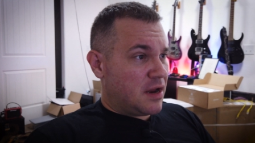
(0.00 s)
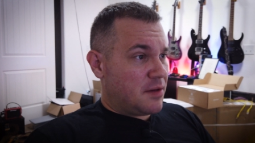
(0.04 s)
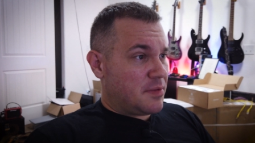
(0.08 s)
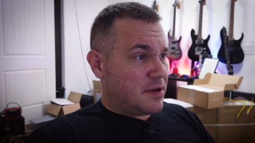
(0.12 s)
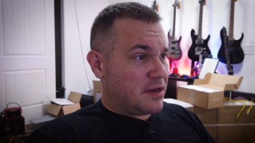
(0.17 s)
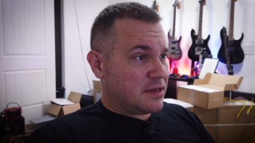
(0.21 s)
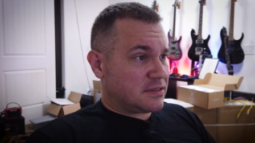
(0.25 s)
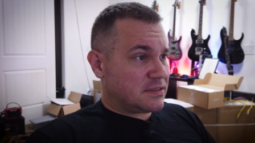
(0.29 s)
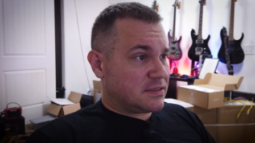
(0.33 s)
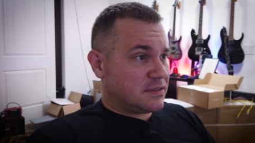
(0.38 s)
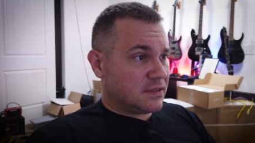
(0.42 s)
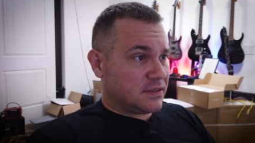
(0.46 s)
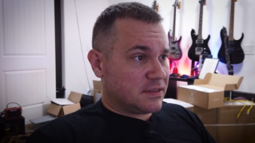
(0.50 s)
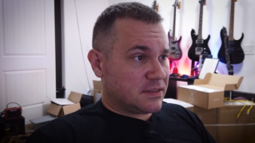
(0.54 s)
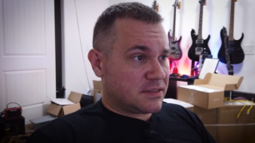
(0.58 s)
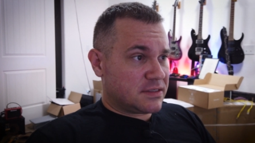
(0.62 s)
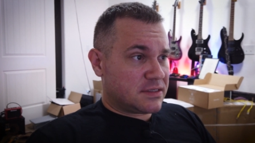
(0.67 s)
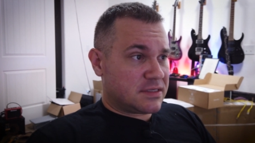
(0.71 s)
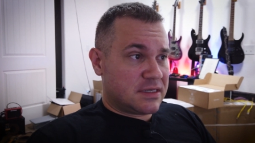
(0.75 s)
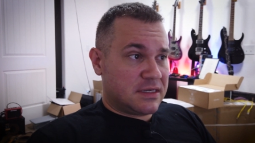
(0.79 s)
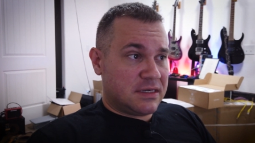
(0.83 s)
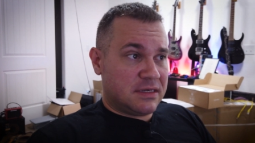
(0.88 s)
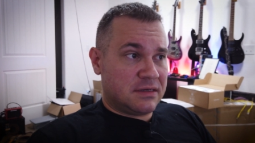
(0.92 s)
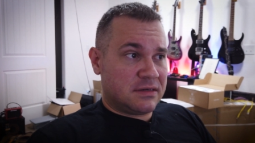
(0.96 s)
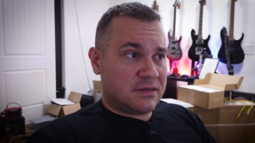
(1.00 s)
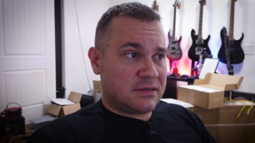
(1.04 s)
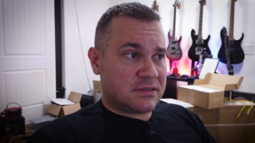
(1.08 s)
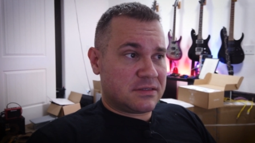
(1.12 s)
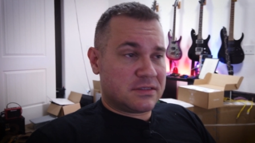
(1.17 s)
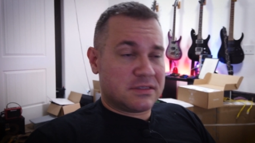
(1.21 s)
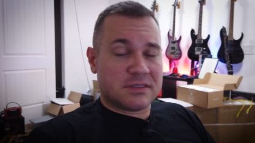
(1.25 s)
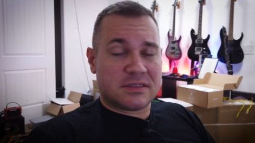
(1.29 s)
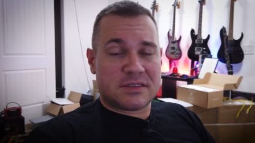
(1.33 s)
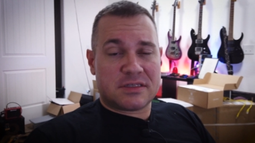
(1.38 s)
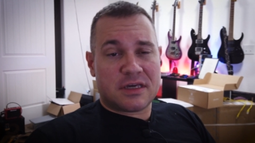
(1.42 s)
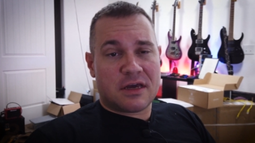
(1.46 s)
N M S does
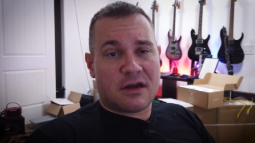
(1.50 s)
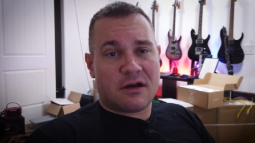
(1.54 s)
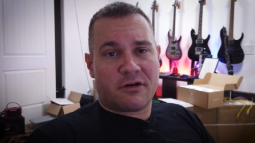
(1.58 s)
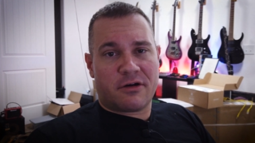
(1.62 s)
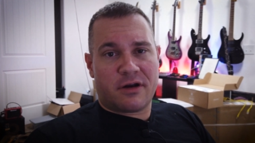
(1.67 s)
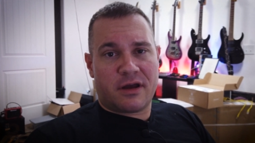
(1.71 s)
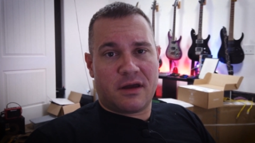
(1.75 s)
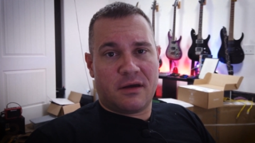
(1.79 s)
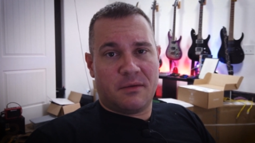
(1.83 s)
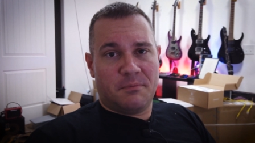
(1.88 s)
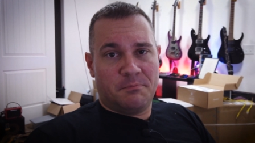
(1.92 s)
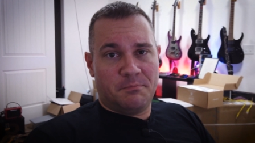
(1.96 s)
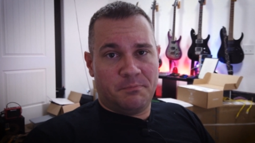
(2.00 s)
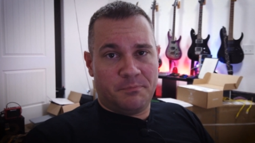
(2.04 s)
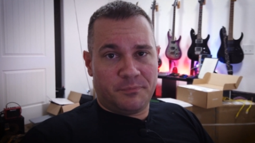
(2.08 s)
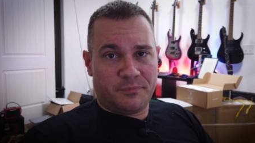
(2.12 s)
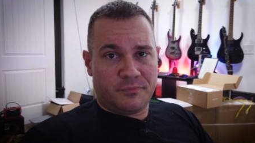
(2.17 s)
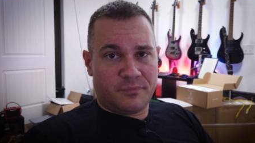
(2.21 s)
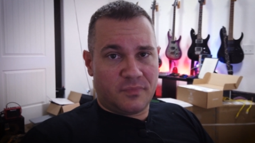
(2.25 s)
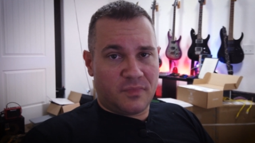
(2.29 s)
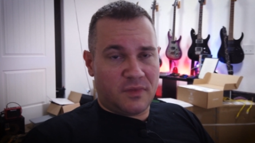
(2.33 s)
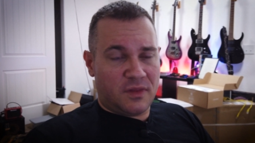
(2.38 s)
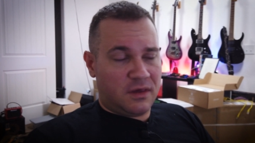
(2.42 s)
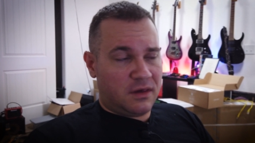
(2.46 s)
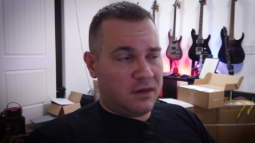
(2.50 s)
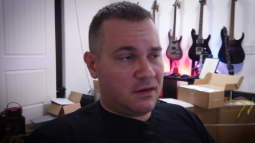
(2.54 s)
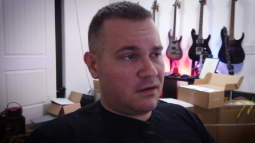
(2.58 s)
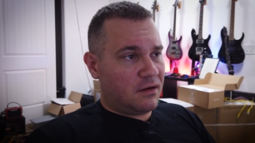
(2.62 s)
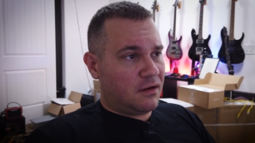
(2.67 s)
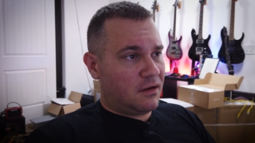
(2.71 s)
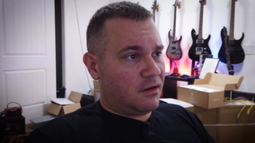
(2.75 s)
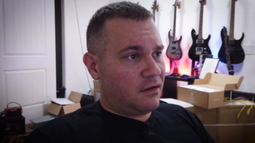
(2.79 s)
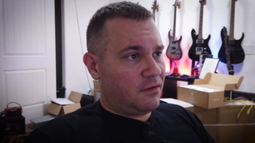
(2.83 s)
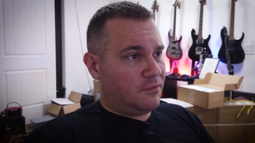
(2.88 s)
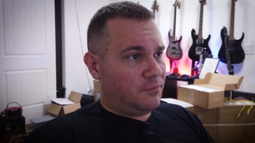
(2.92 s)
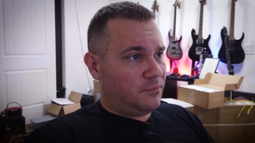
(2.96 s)
is the C R M, the
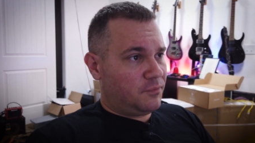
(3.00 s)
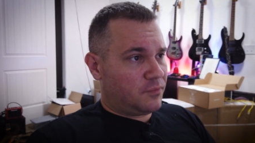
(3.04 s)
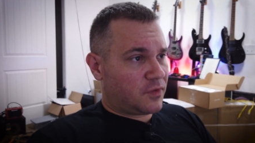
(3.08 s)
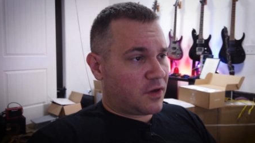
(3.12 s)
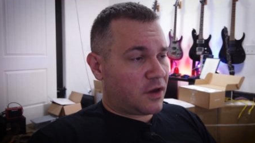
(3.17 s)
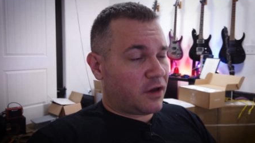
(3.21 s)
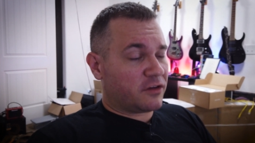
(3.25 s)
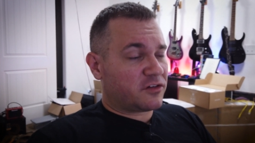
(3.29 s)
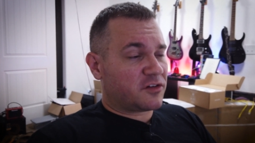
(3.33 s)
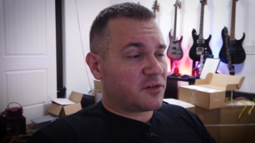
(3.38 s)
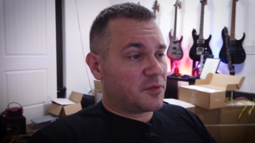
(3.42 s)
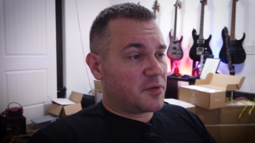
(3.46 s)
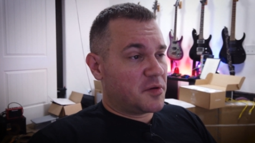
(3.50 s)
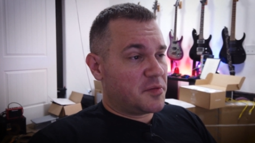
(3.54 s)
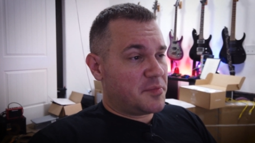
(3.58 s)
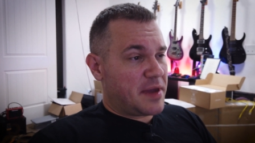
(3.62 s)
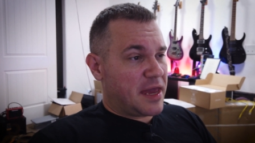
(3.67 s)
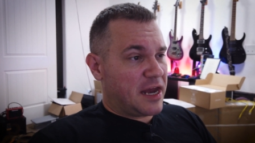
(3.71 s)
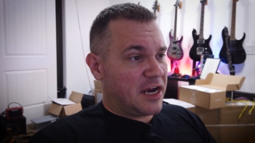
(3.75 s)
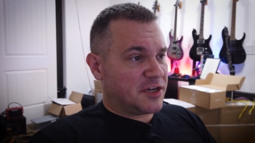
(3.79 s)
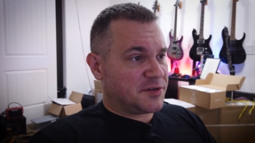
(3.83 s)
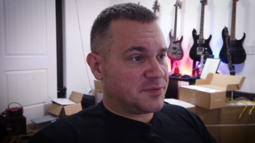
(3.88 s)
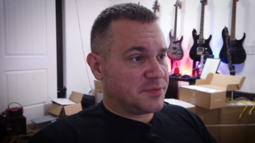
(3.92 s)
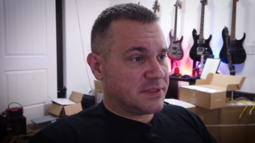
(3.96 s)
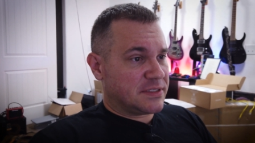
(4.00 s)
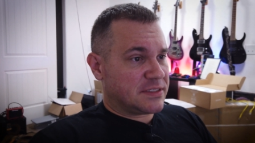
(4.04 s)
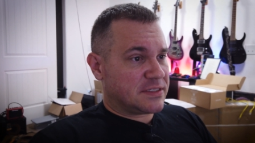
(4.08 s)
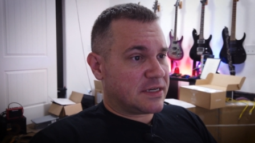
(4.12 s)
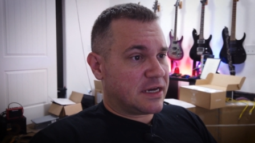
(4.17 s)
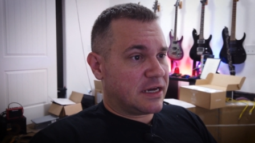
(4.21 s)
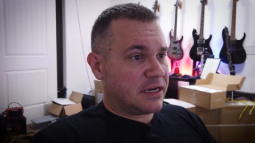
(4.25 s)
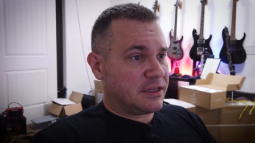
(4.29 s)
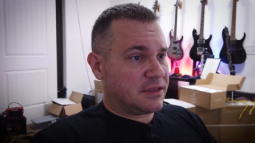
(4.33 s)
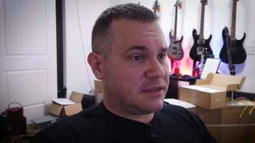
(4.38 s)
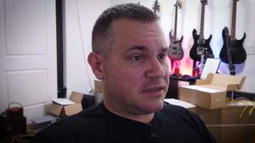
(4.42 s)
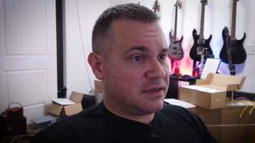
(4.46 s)
uh, customer management
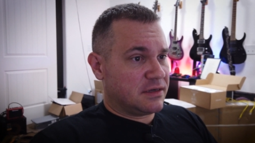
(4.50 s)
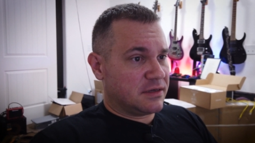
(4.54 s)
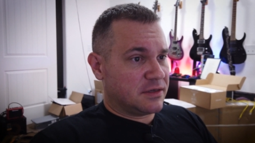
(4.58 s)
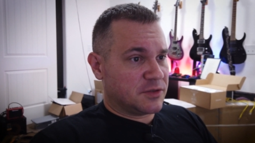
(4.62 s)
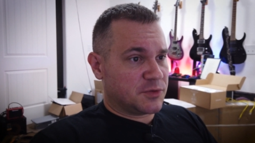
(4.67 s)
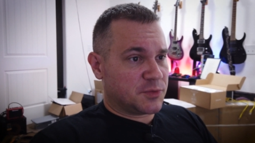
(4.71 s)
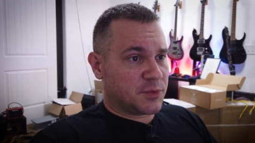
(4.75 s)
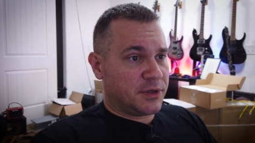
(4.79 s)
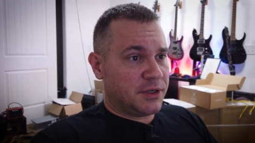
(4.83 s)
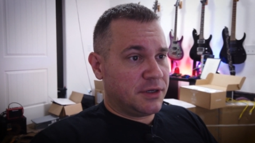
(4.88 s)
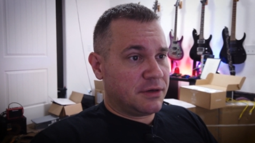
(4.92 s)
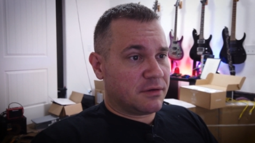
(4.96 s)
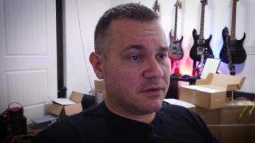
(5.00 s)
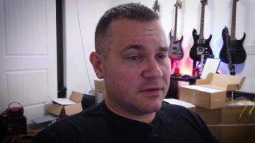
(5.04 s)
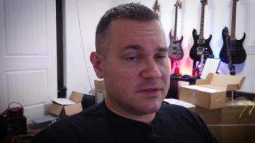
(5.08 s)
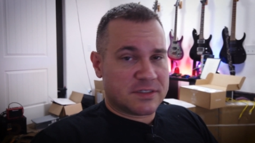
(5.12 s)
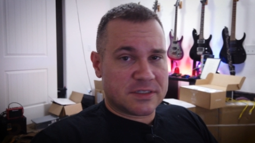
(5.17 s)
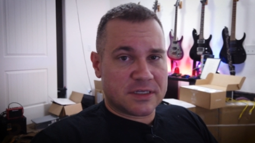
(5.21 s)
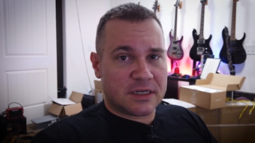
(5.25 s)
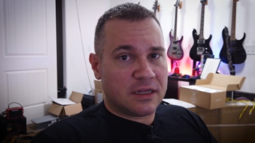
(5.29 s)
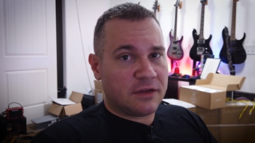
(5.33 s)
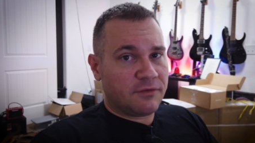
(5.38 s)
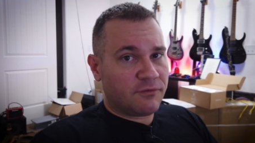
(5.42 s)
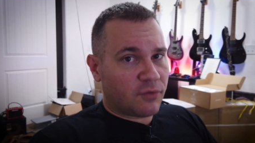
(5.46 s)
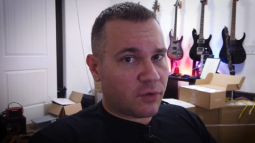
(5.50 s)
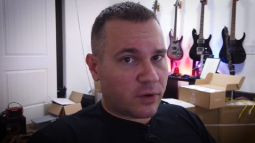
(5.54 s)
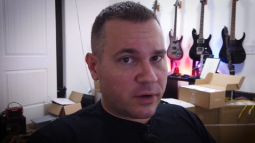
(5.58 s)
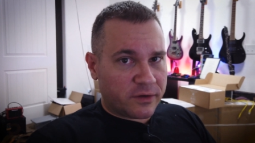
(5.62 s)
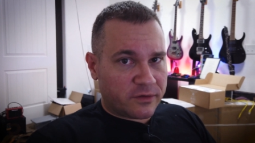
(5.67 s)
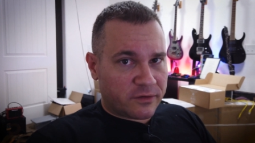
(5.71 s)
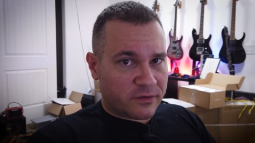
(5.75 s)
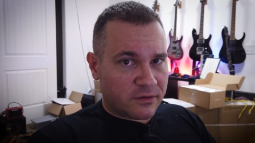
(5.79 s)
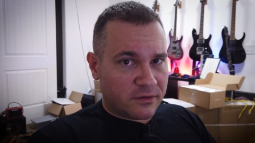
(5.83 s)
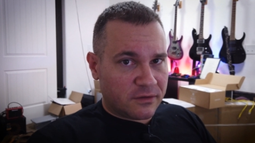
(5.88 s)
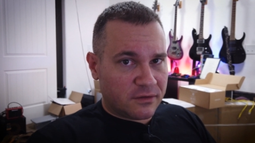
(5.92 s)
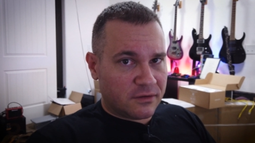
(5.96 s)
side of things, where you can send
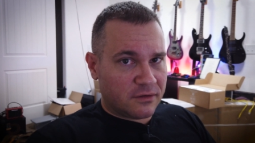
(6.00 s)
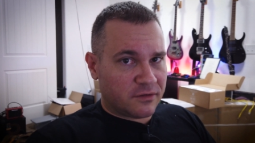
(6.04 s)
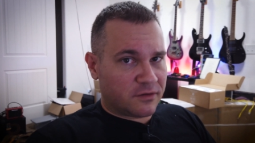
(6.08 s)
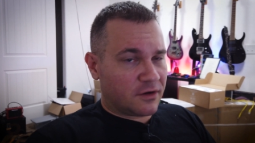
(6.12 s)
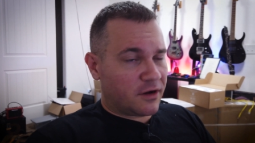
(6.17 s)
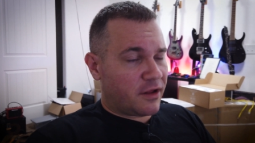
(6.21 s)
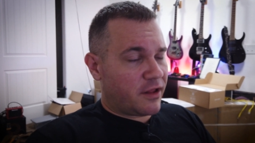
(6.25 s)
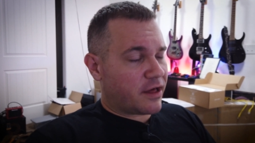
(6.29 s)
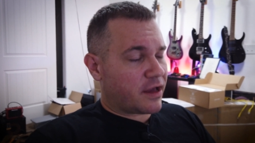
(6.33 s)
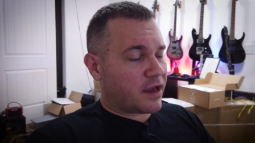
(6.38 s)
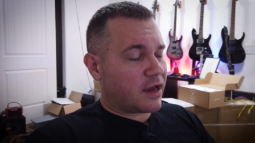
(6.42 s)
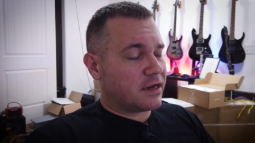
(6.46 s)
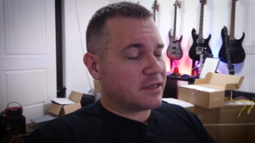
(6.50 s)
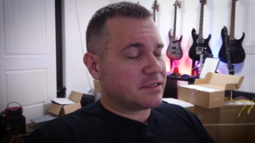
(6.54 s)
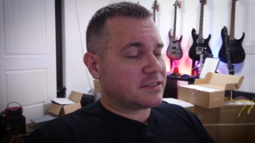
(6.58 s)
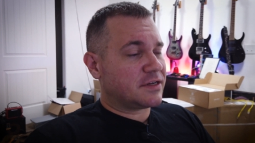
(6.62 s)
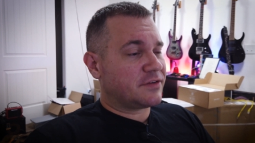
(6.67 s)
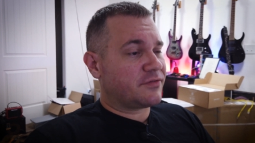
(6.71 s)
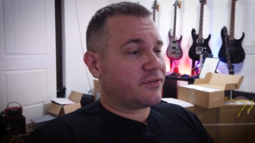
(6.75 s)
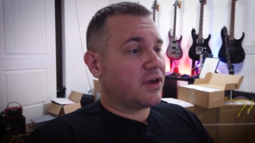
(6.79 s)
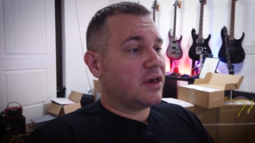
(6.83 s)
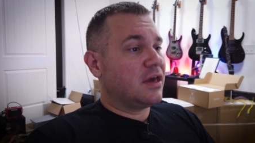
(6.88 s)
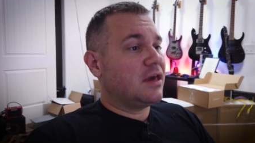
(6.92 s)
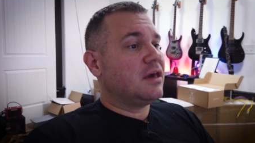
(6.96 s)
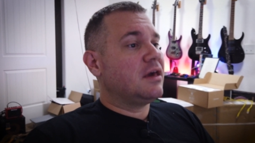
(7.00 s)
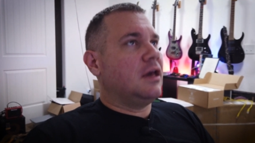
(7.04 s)
invoices and all that kind of stuff.